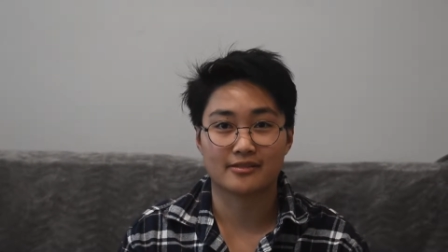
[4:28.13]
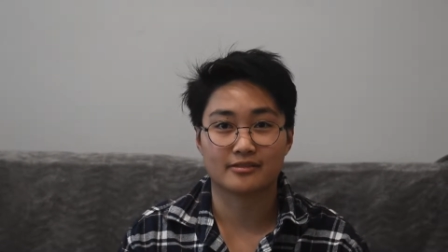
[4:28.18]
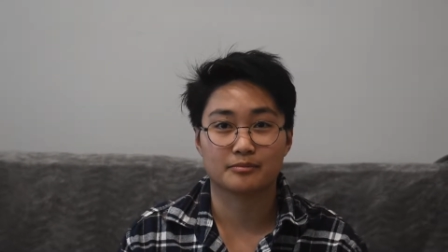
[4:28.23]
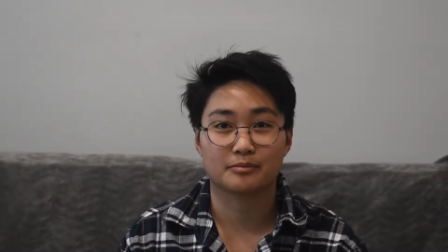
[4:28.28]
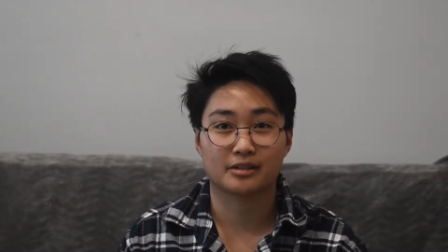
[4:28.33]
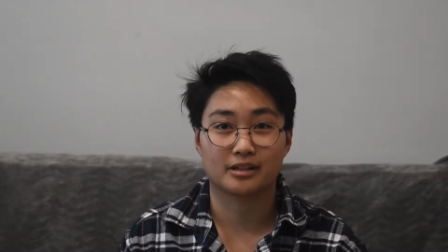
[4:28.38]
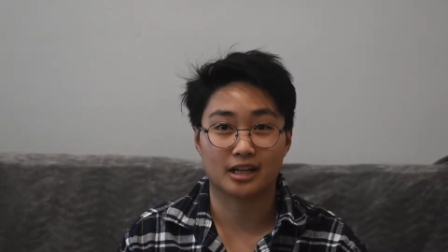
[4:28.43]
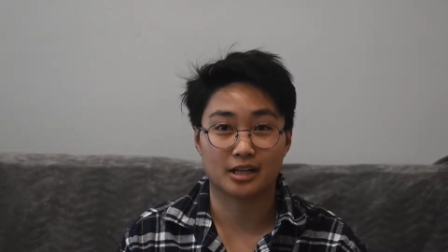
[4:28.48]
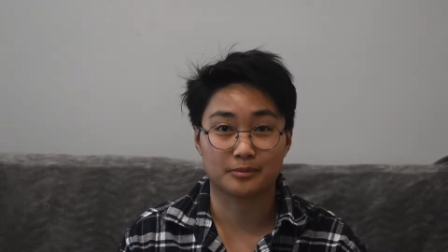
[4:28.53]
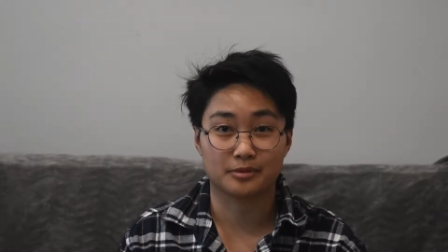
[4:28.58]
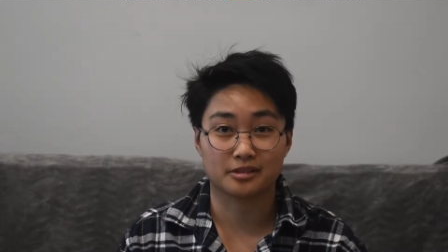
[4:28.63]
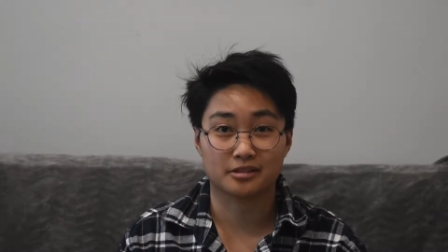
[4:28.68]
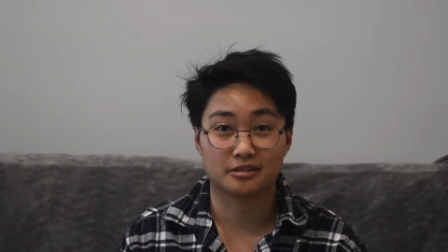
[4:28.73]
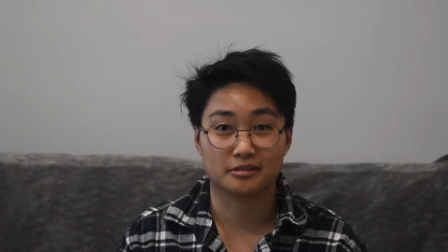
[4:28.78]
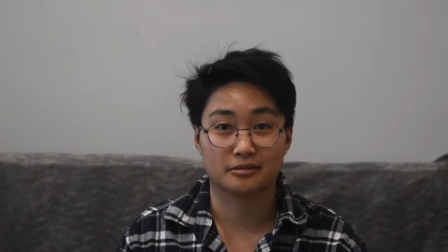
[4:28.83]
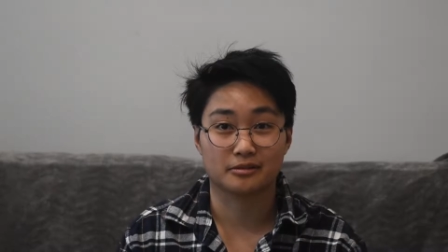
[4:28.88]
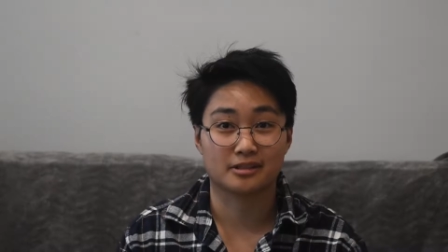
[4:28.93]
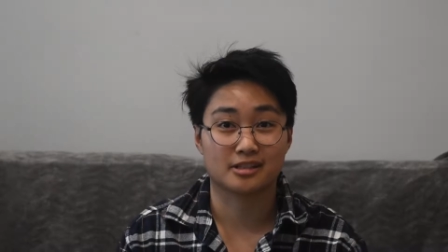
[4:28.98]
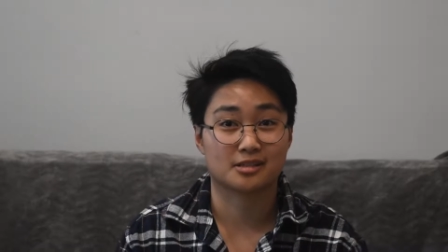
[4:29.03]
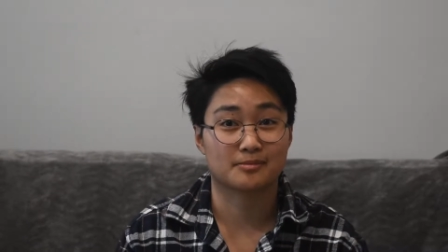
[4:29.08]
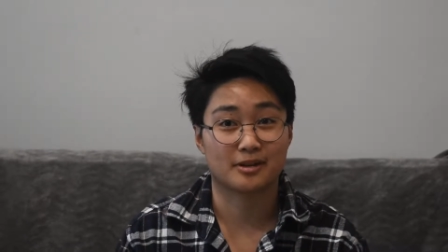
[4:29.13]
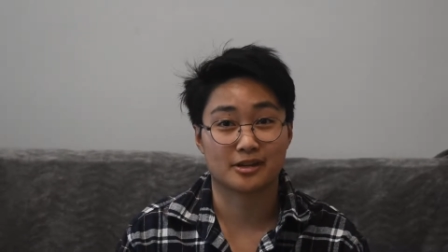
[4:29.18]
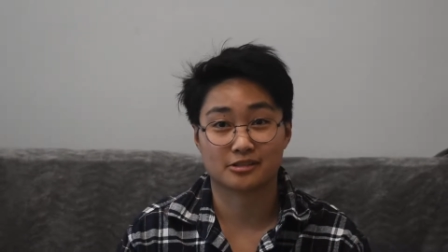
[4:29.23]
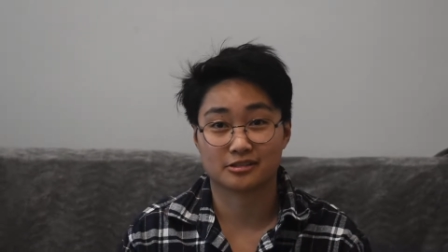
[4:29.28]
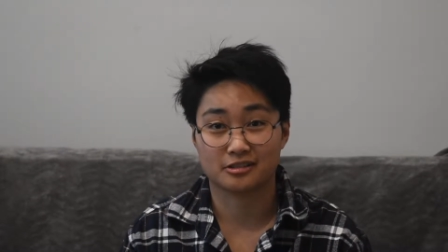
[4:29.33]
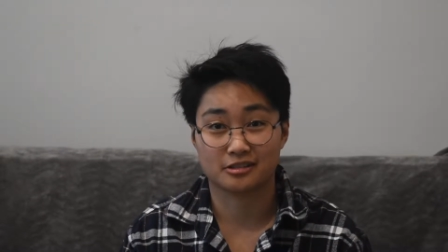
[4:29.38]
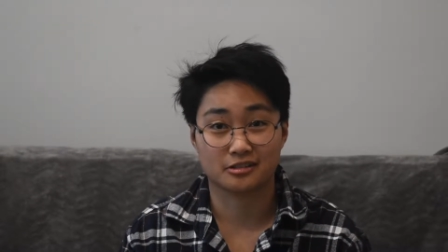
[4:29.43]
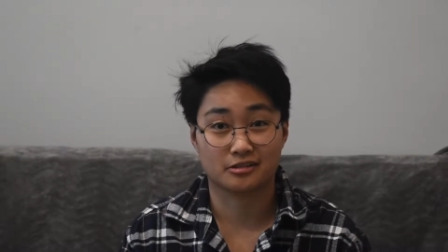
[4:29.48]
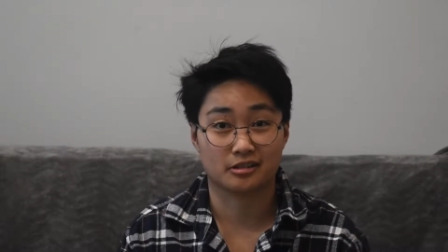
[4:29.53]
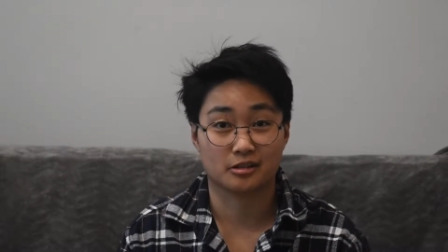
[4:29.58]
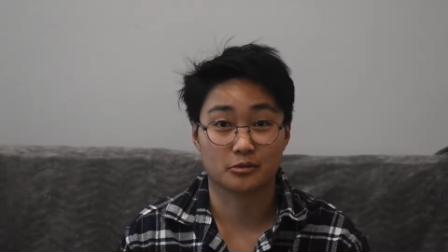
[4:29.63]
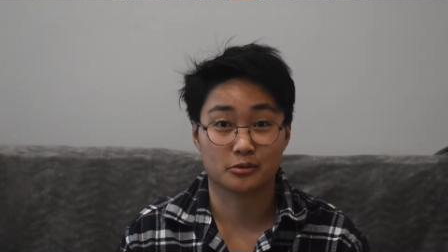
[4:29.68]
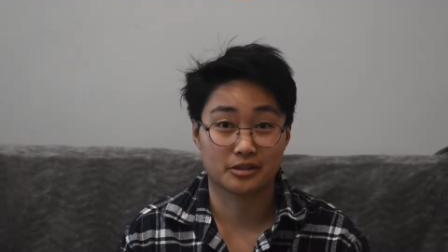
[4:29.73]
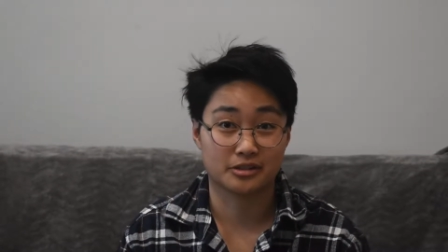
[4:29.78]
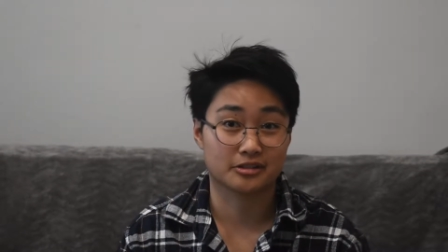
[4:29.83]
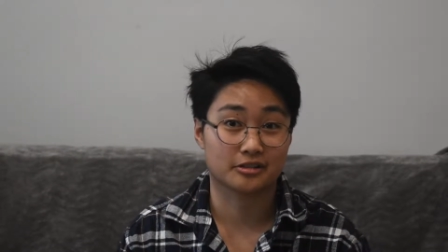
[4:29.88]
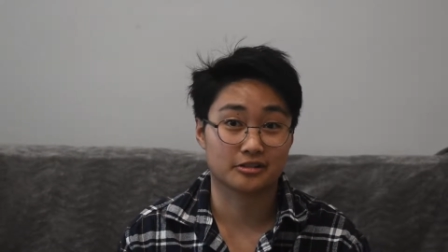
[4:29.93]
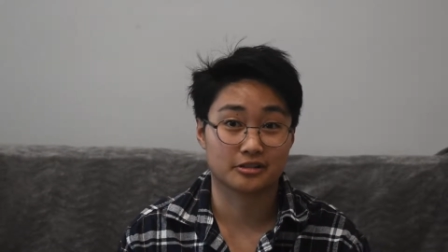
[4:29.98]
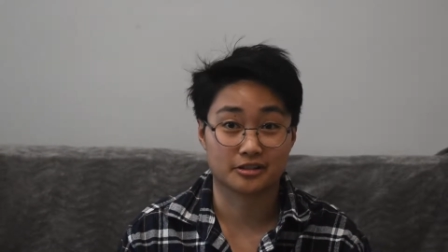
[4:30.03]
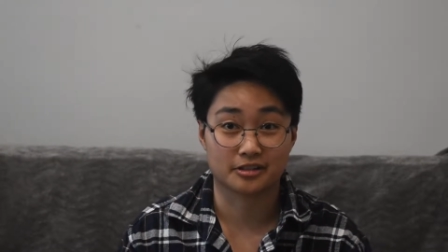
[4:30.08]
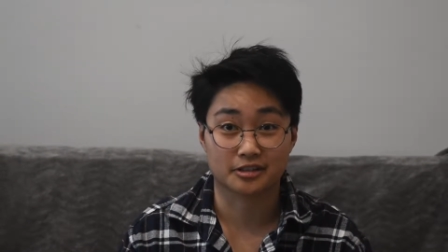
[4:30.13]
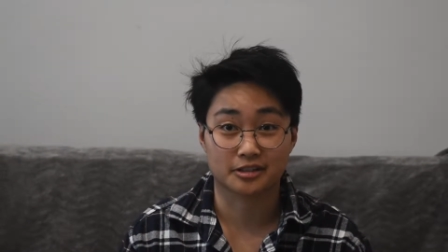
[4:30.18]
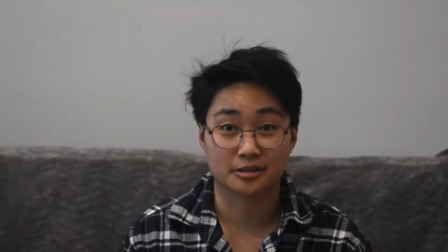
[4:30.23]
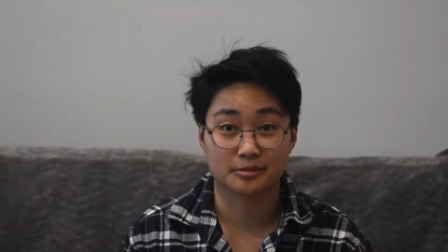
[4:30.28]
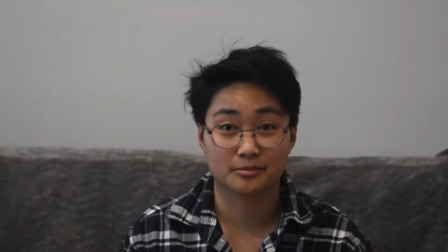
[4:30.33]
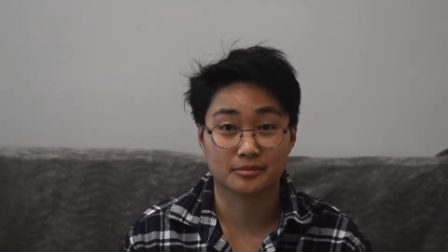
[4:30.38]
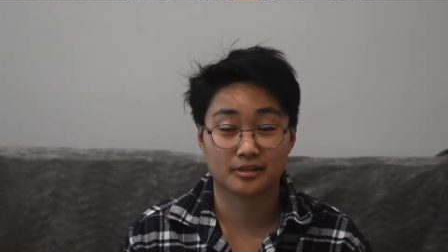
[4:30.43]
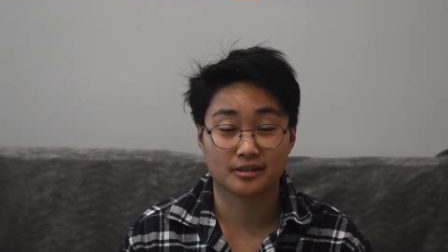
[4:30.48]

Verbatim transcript: haven't been able to, especially during the winter term.